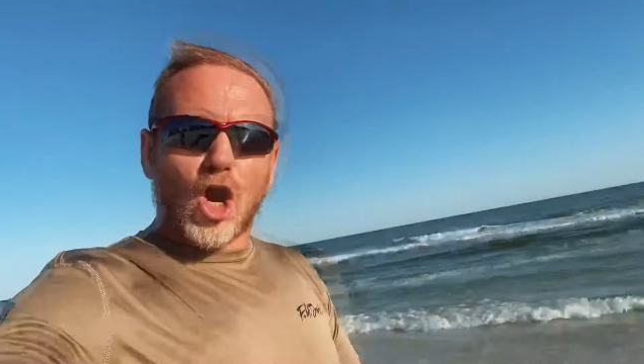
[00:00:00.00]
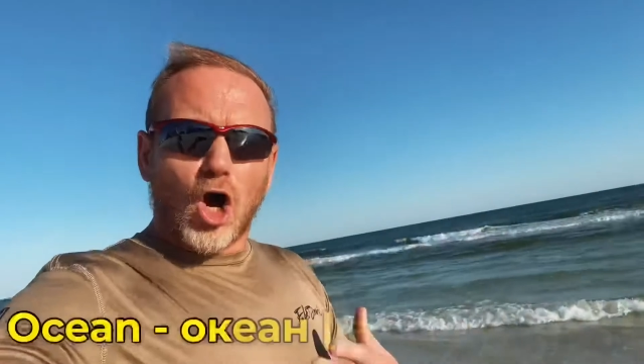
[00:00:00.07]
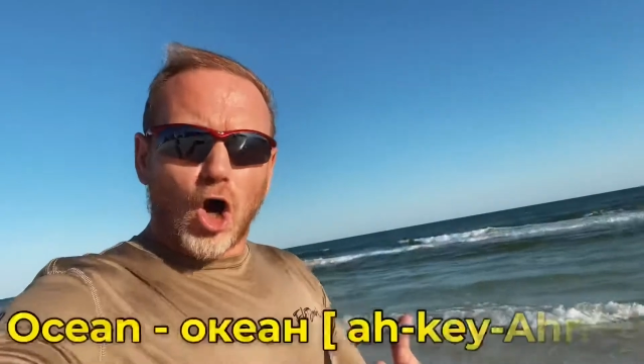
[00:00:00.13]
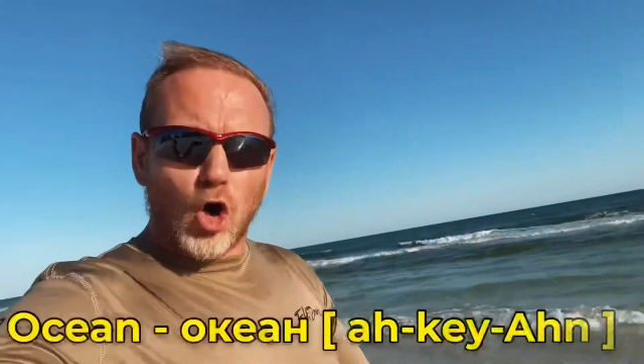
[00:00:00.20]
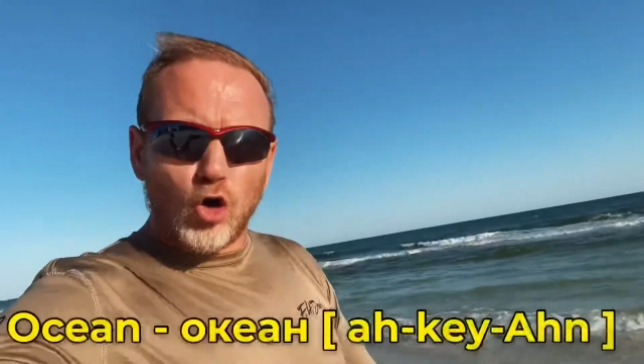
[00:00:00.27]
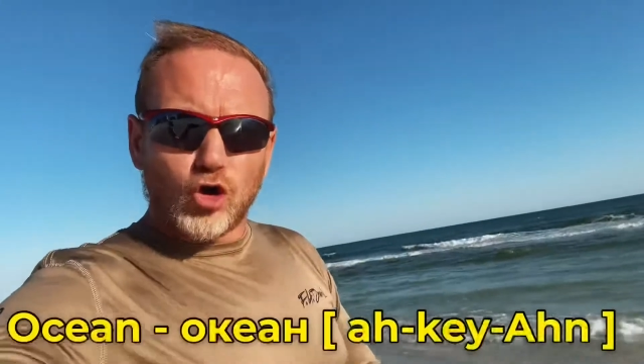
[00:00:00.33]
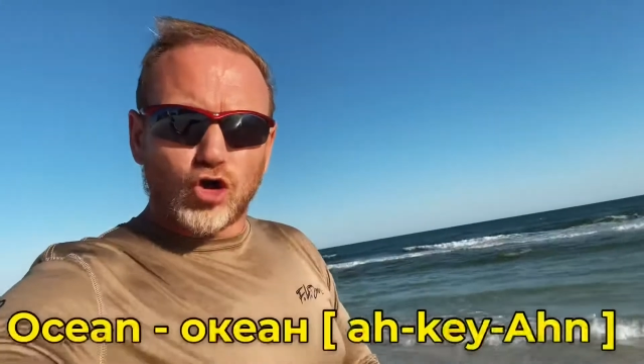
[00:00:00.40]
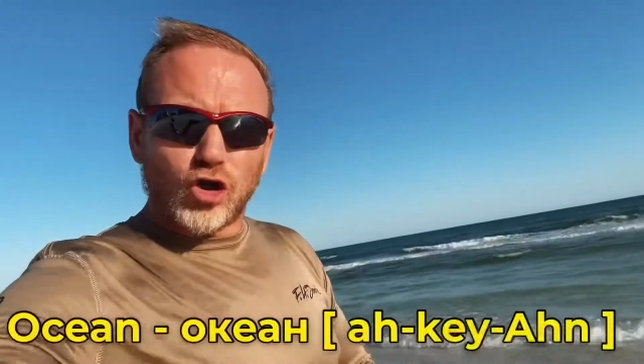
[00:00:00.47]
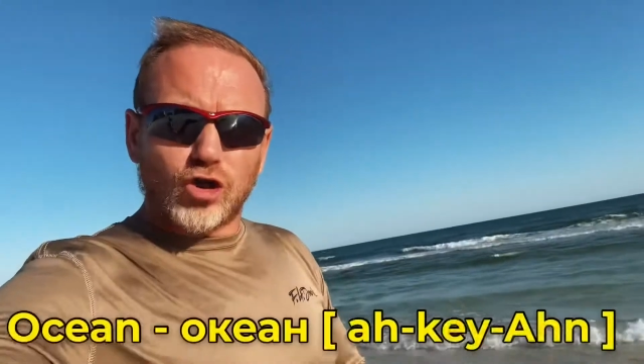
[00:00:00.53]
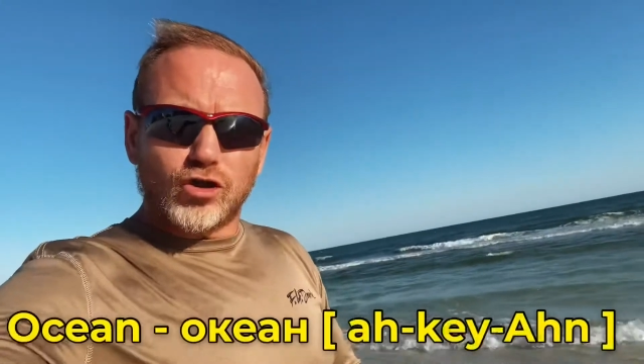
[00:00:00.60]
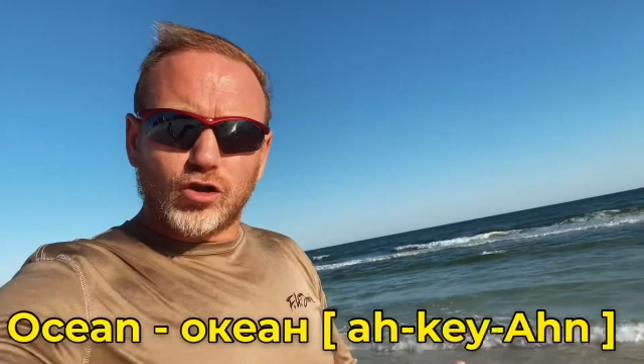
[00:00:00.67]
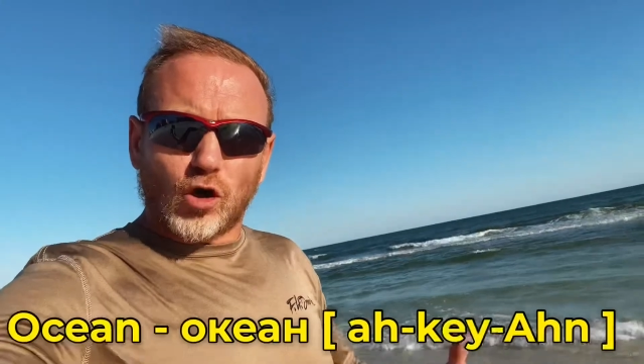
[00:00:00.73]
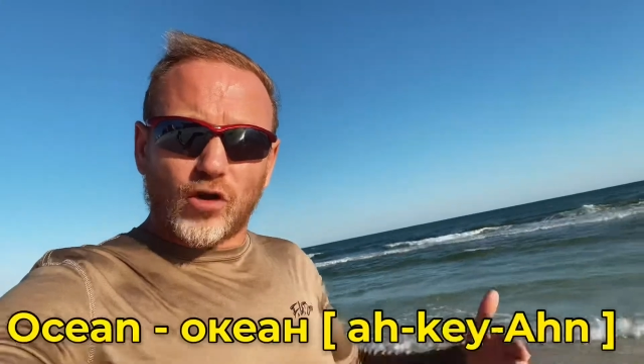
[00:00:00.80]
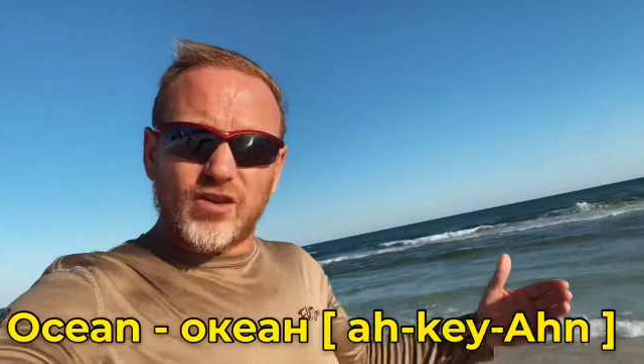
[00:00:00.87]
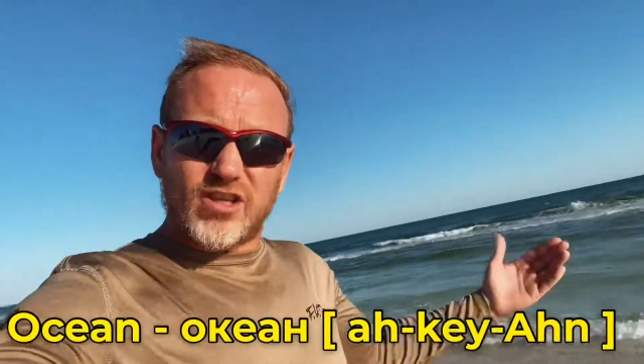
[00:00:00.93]
Ocean,
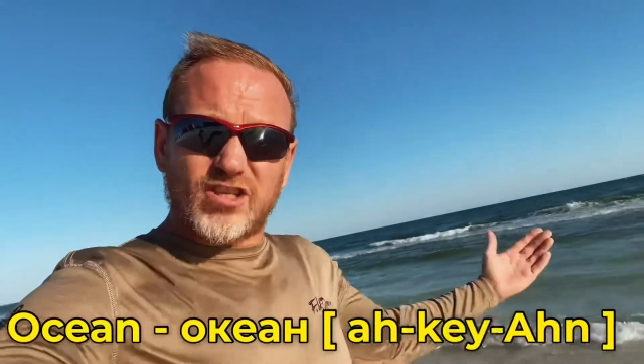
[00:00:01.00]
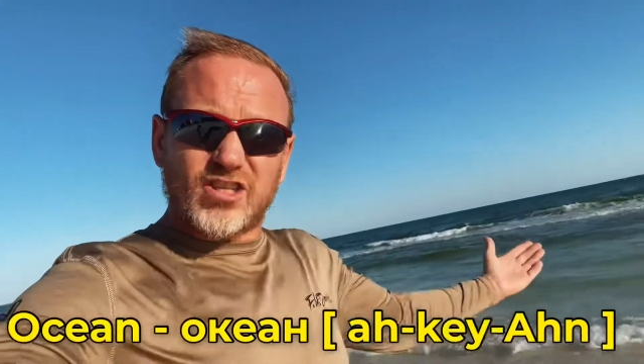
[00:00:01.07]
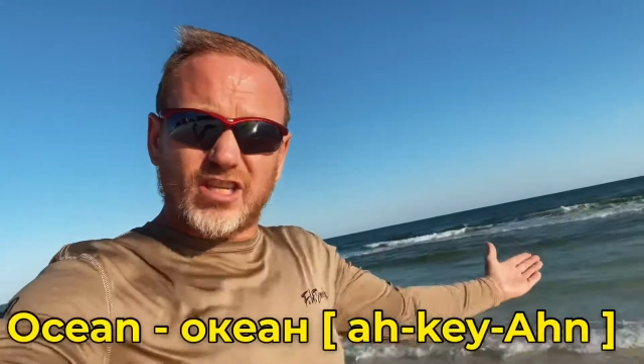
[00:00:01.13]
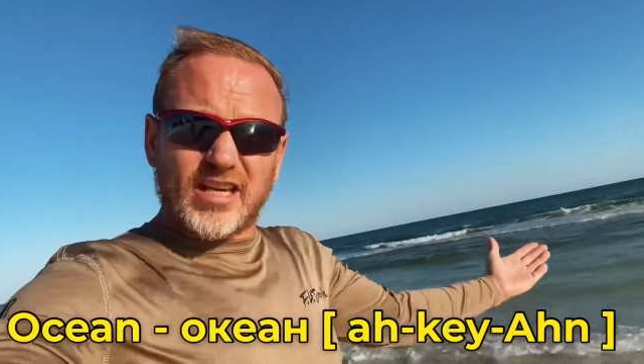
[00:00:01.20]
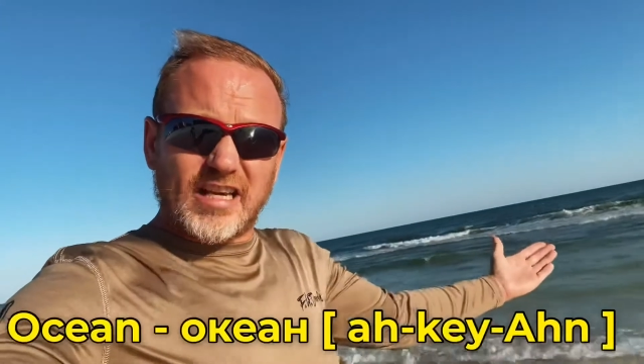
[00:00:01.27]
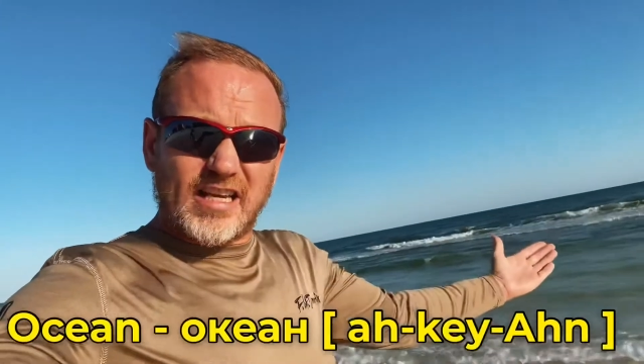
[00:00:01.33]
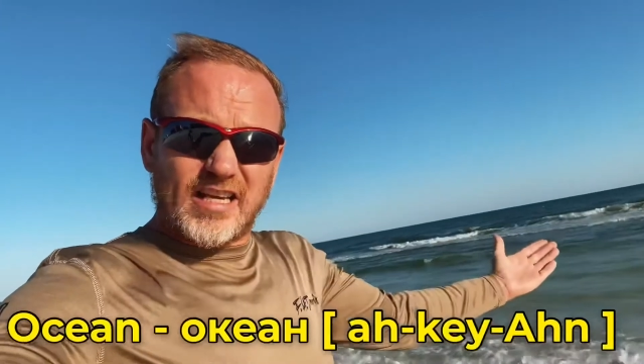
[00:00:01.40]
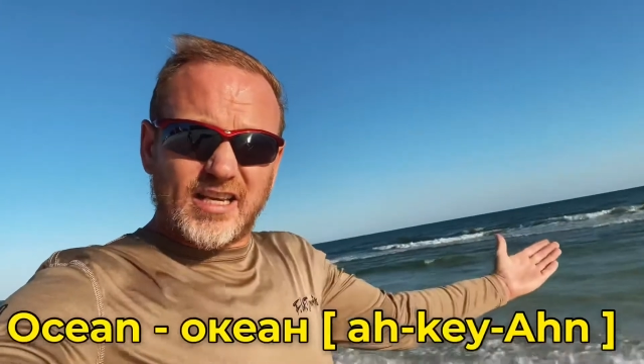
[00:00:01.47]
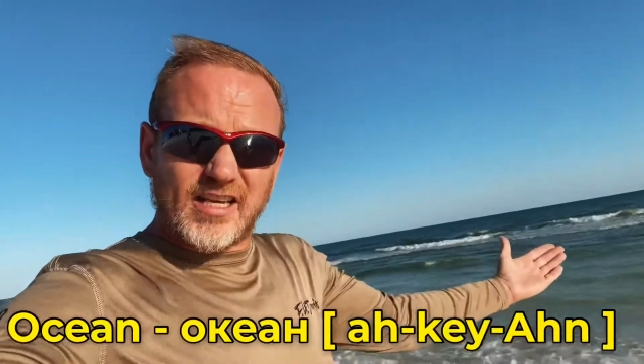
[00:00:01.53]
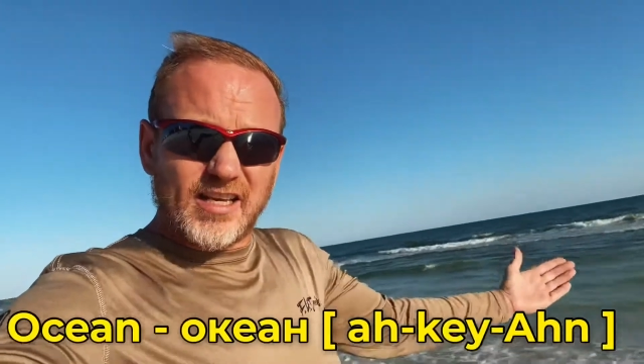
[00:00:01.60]
not the sea.